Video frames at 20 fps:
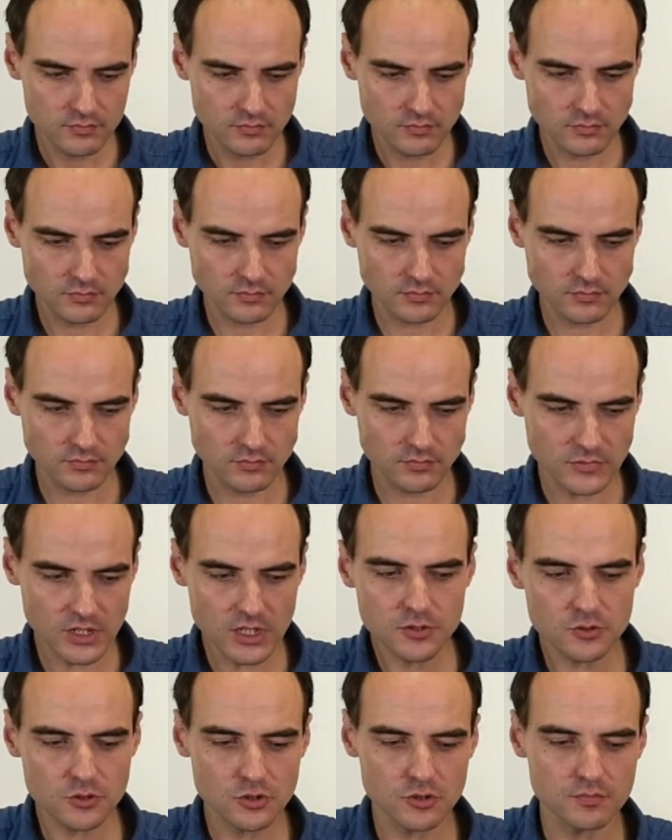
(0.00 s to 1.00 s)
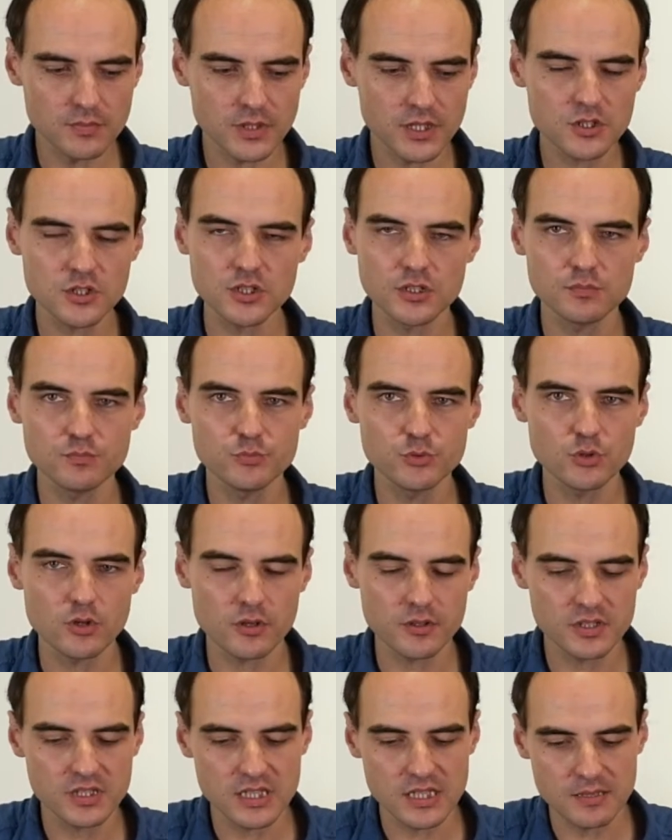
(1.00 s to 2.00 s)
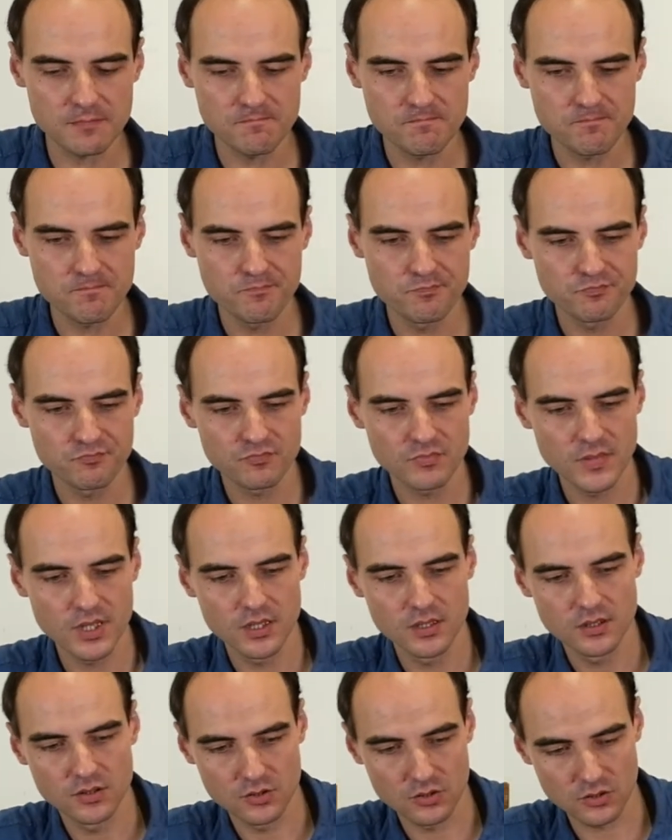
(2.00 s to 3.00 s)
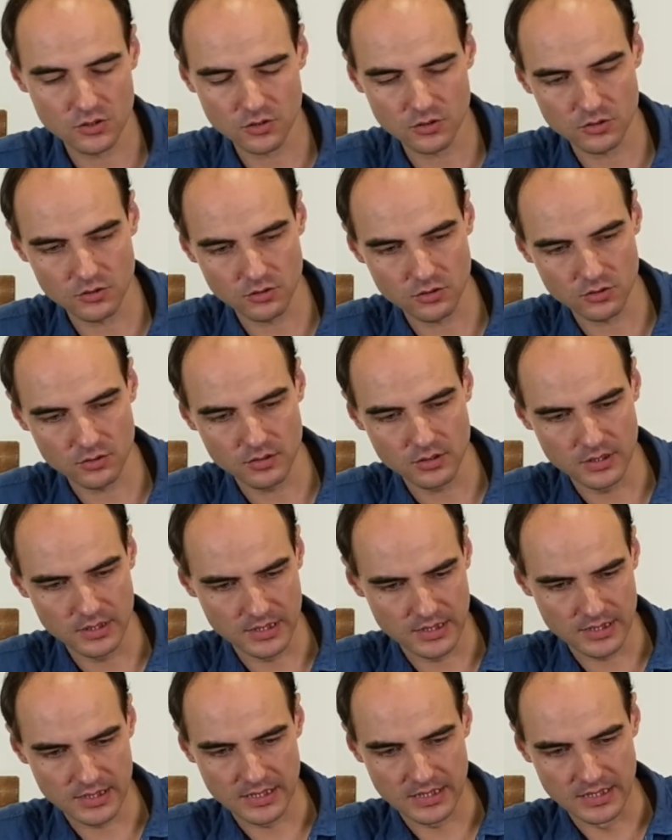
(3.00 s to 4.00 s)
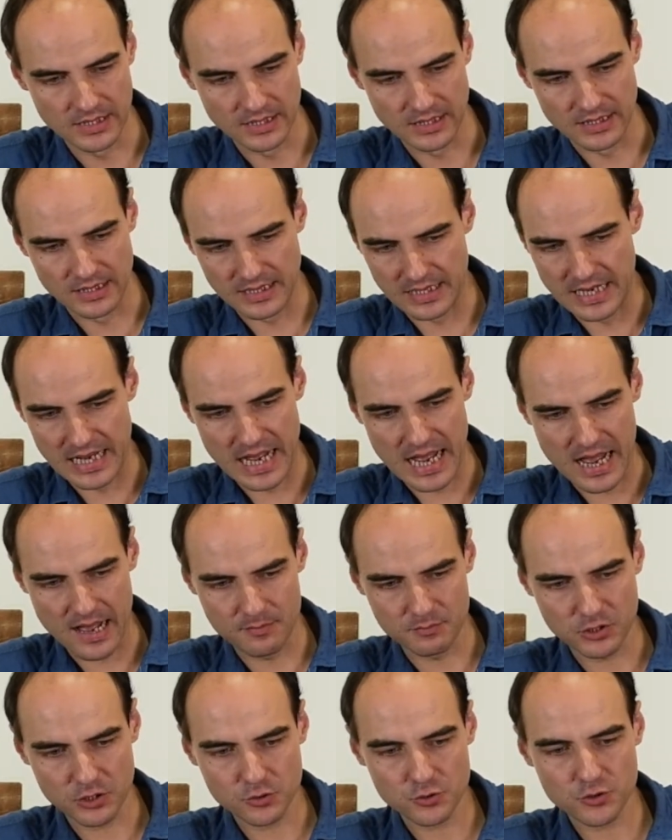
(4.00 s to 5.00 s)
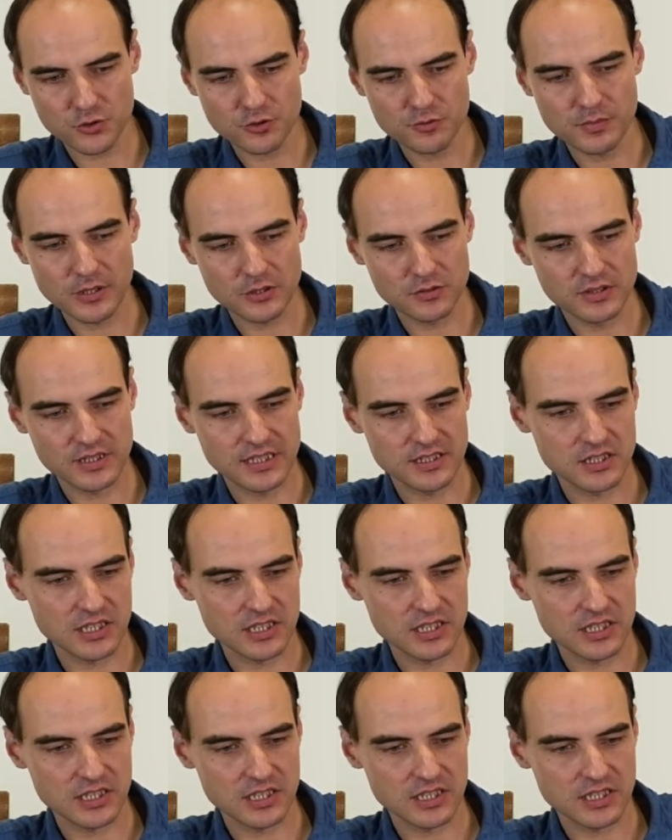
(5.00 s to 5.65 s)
Not so much in Puerh tea. So I'm not sure about this,